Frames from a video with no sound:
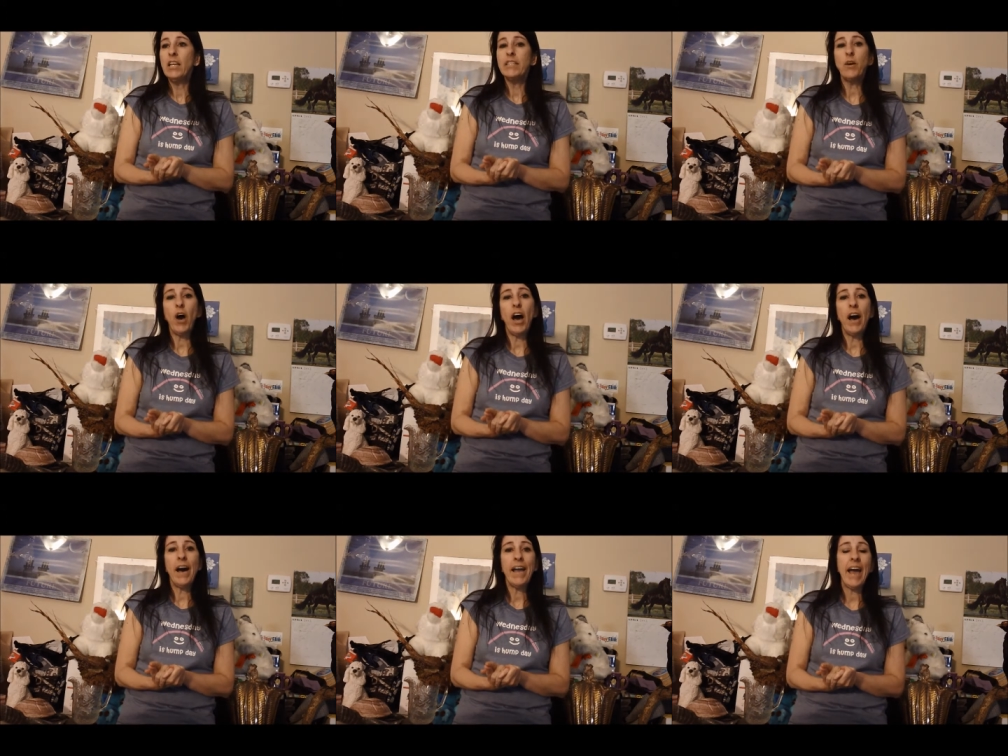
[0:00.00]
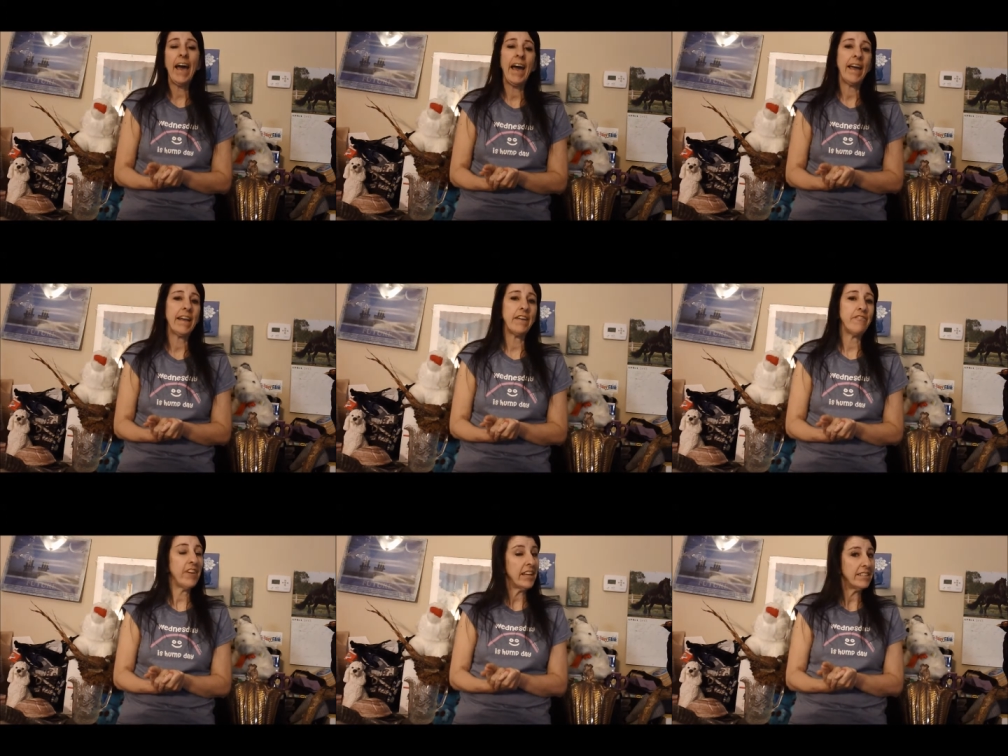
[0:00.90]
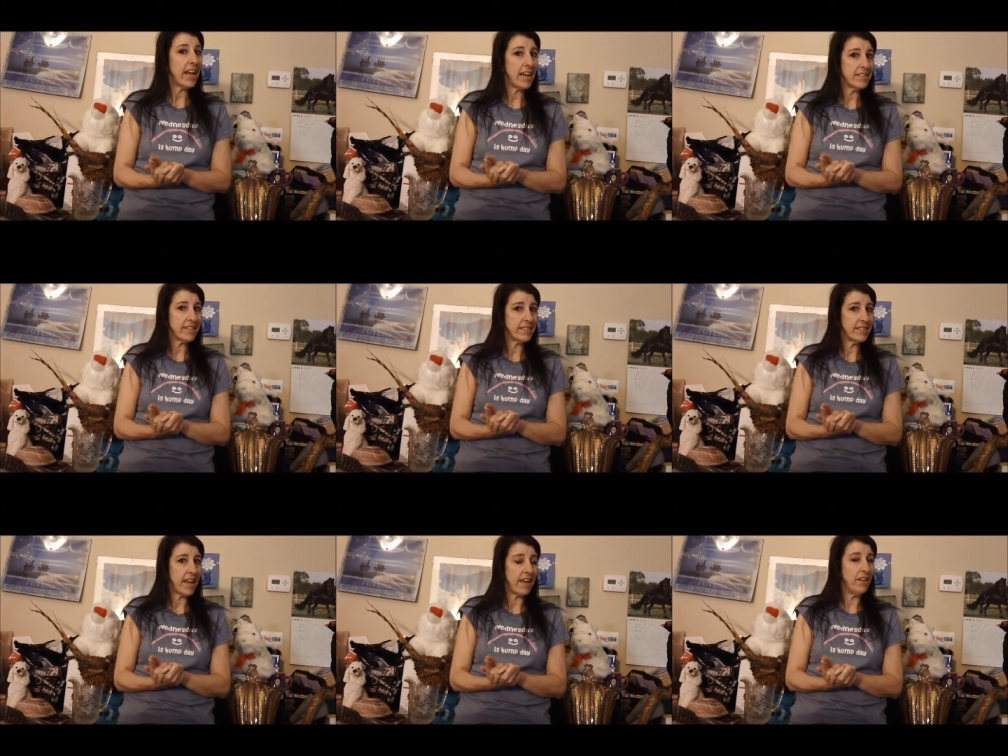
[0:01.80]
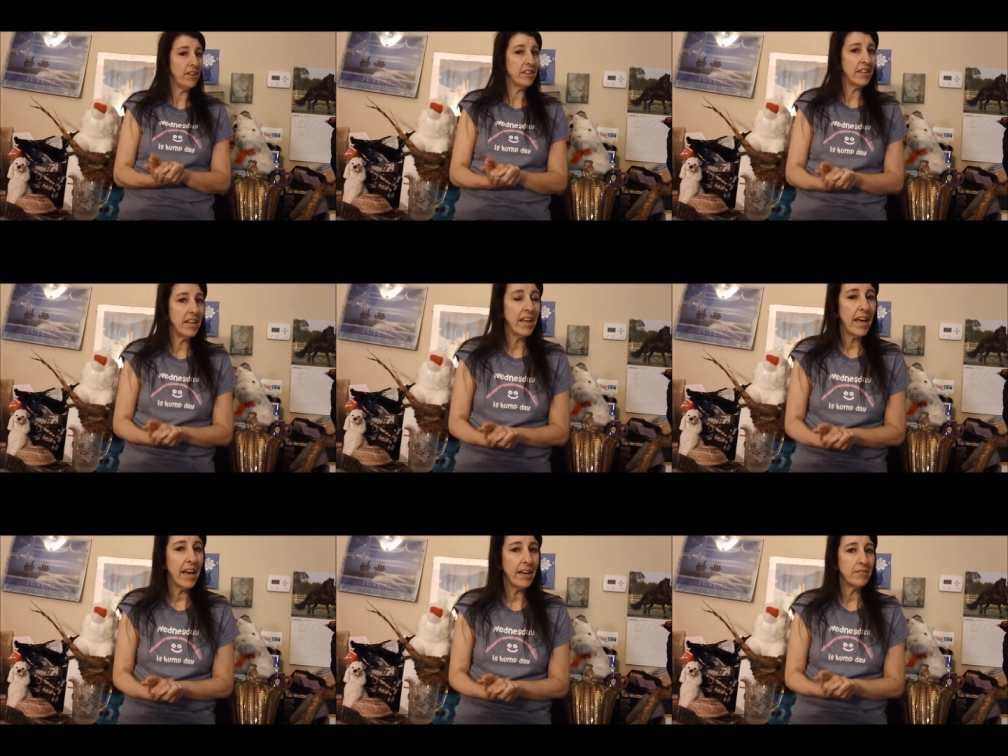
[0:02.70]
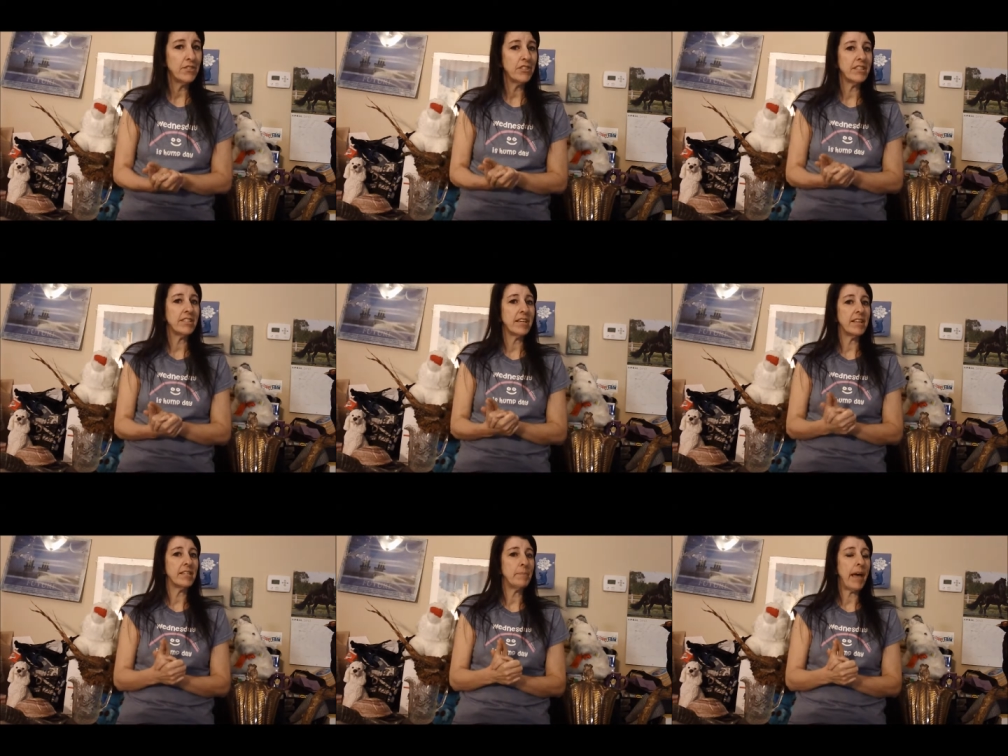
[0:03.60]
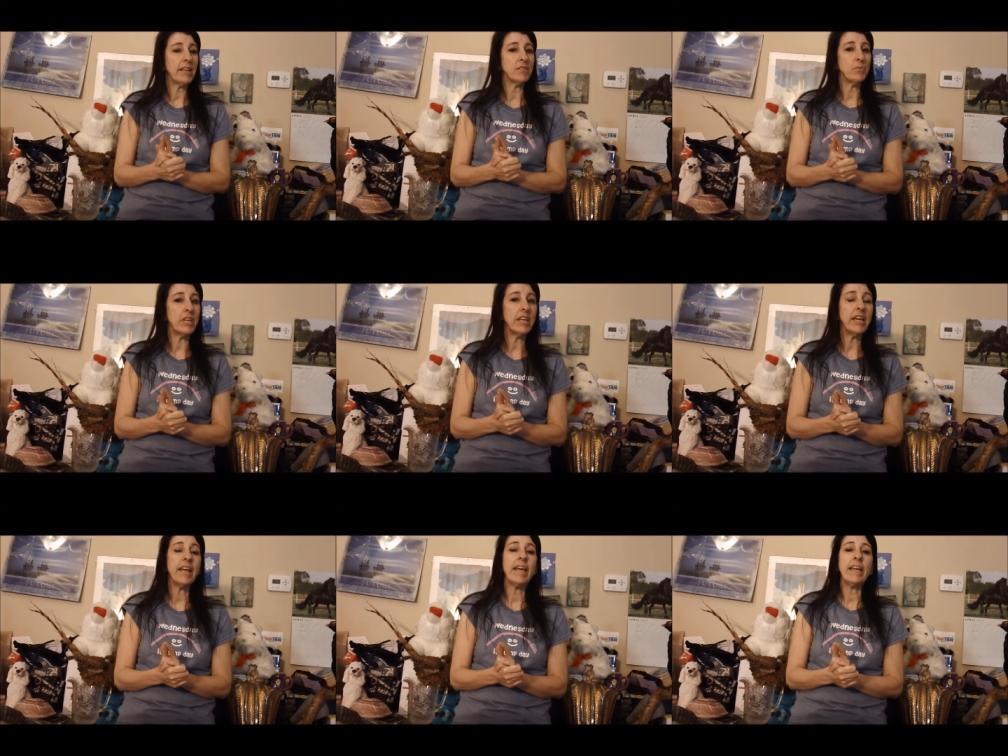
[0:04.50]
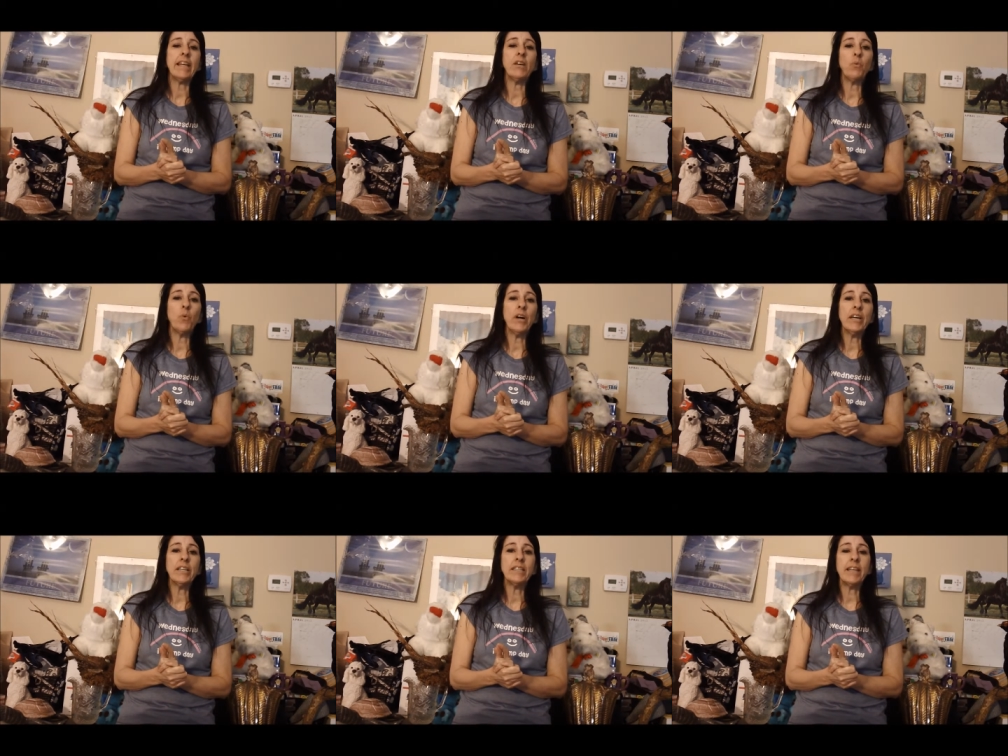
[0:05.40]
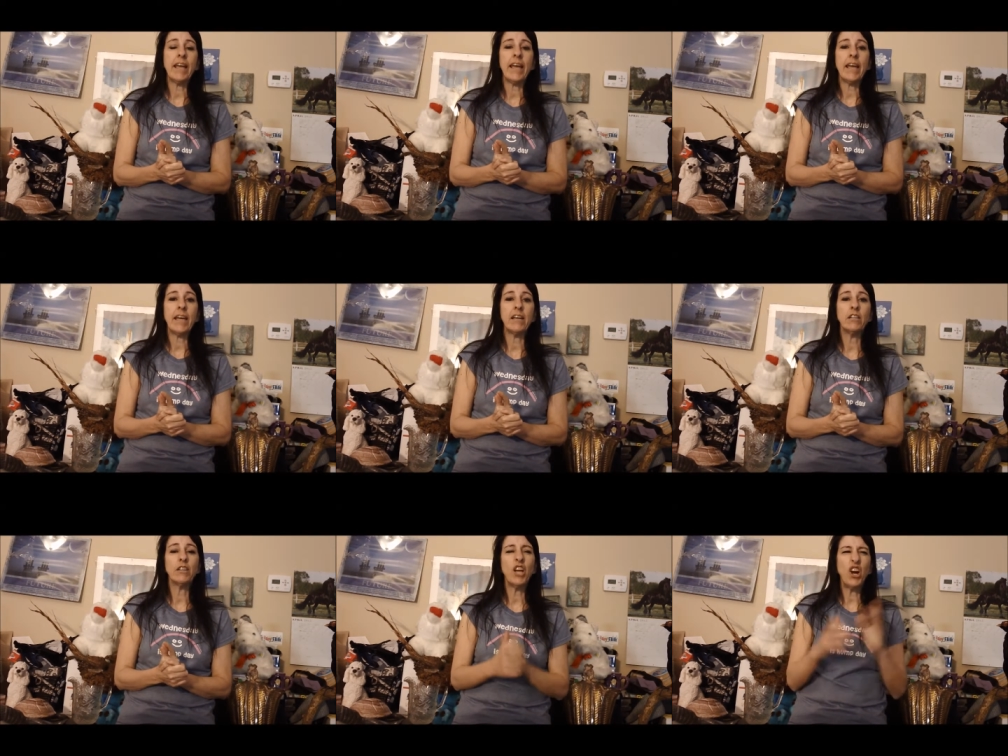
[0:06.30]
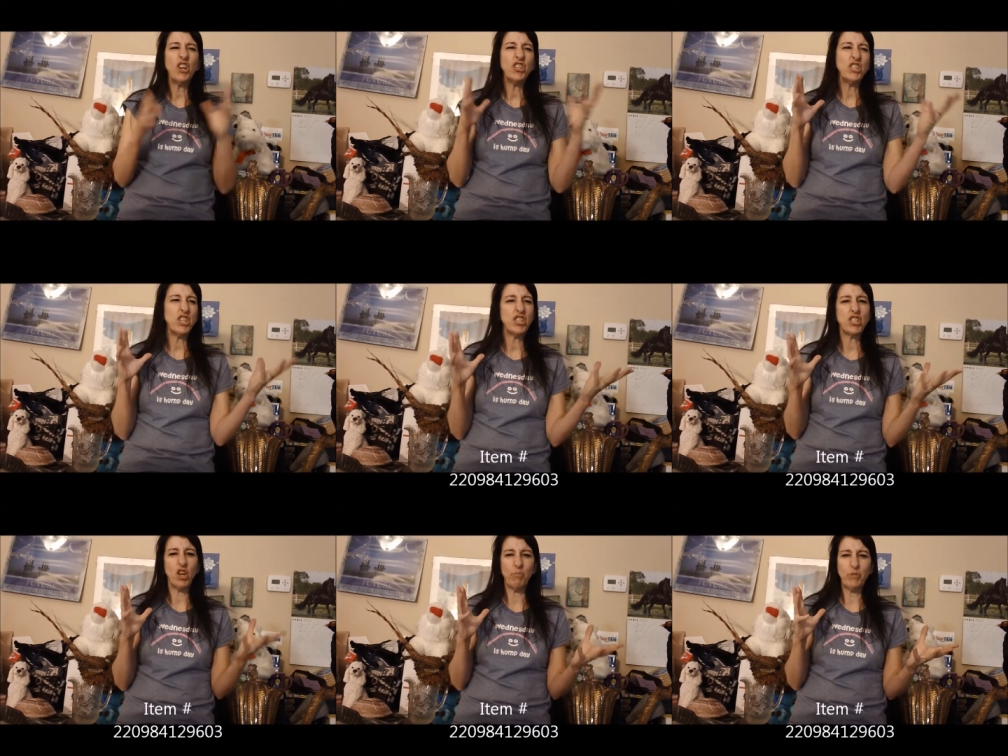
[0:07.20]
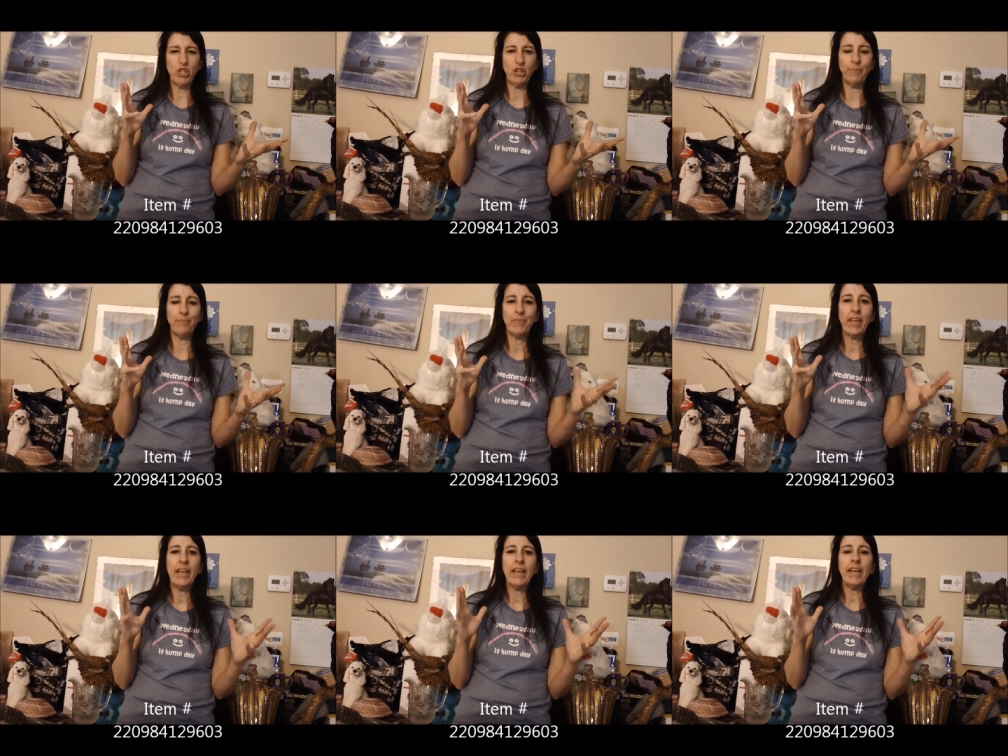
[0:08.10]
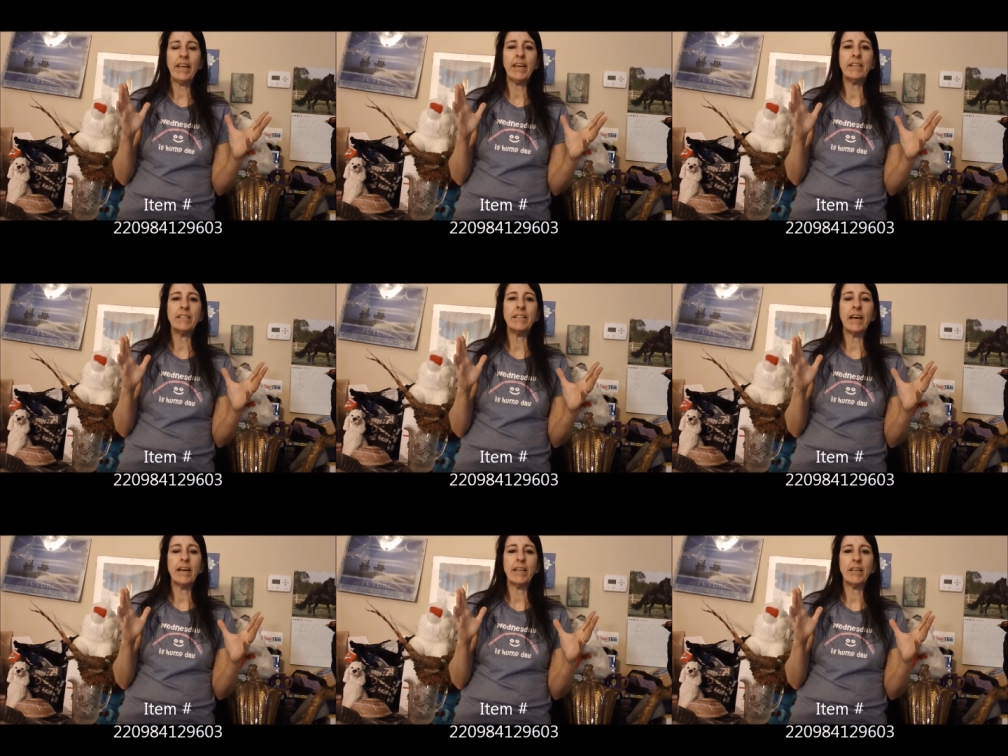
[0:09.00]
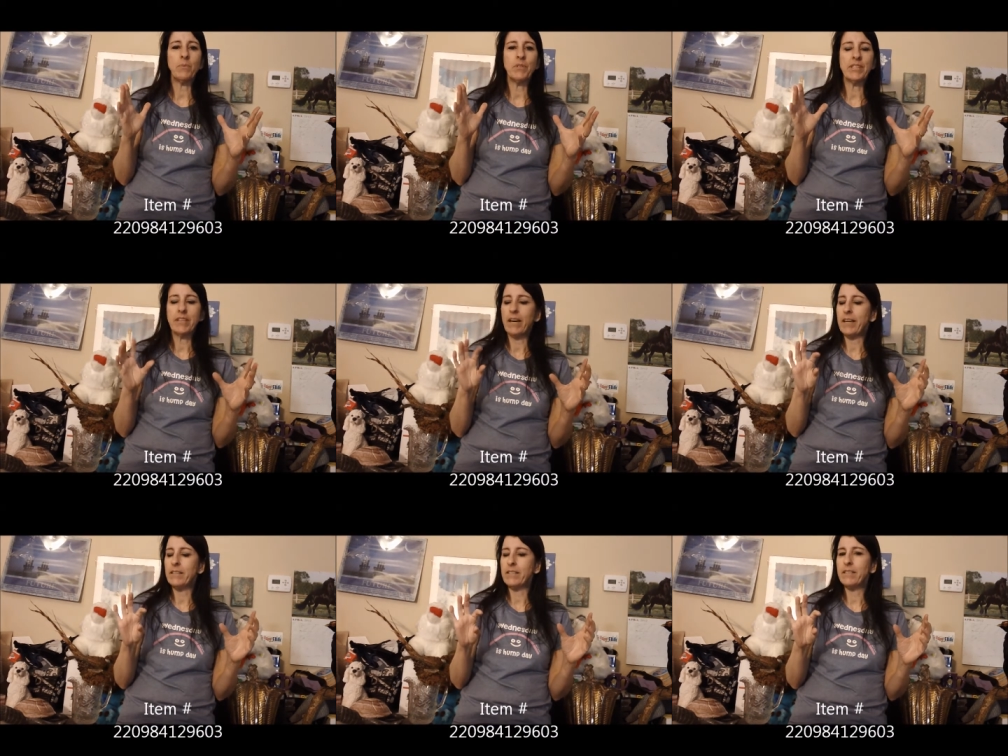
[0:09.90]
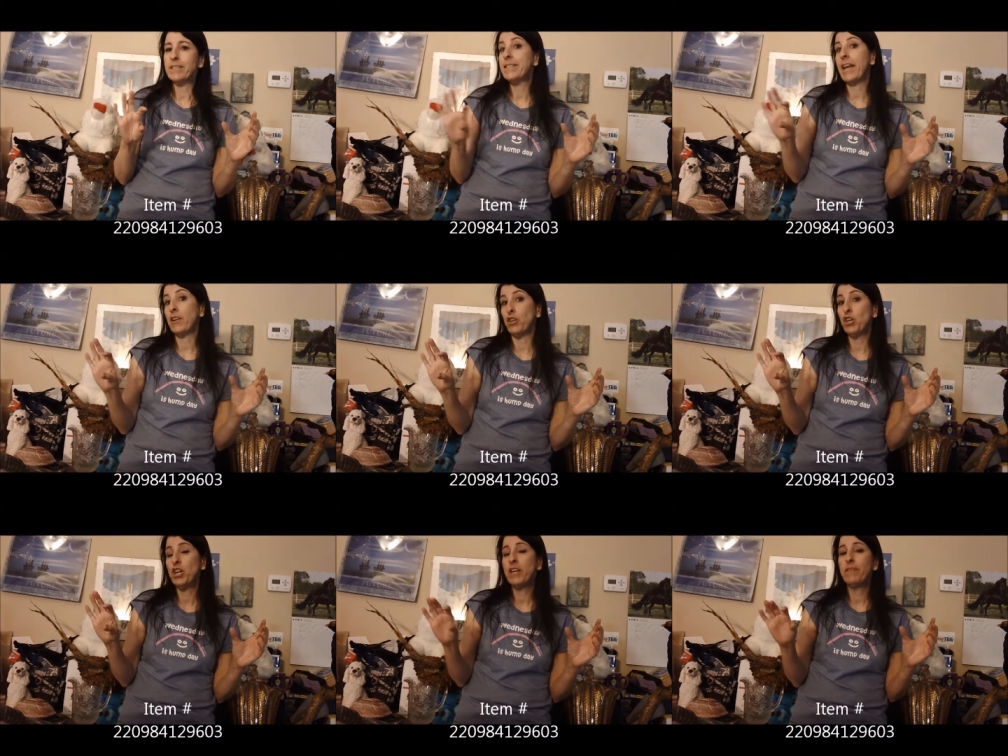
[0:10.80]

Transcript: So I had a fantastic sale uh, just uh, this past week. It was a large sculpture and uh, it was signed Denner.